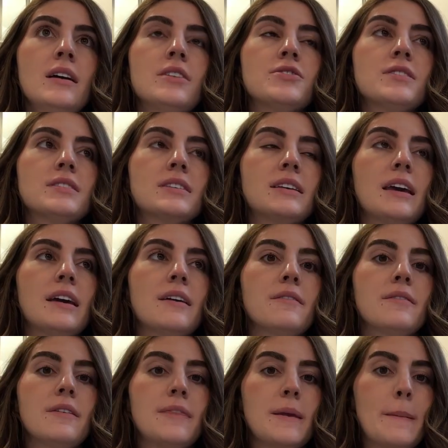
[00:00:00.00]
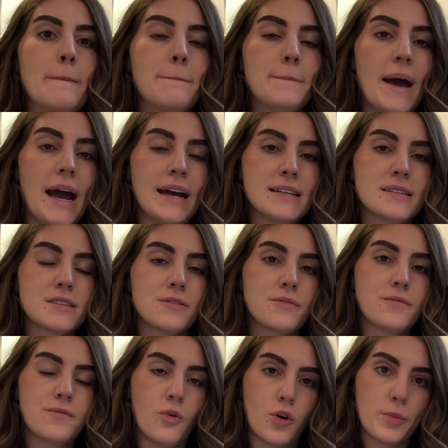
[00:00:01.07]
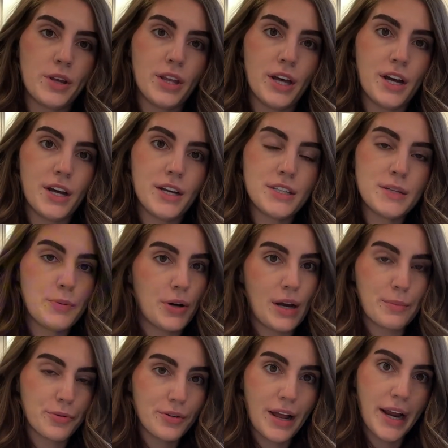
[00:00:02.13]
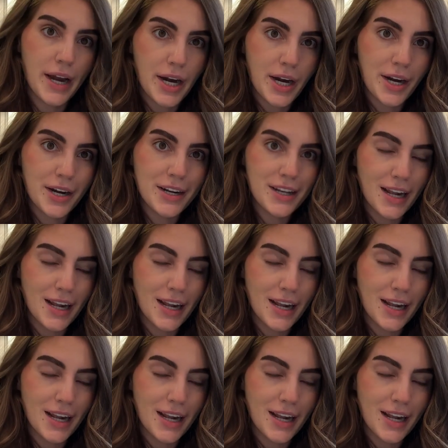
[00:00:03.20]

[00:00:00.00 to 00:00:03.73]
just give the best formula to put on brunette hair.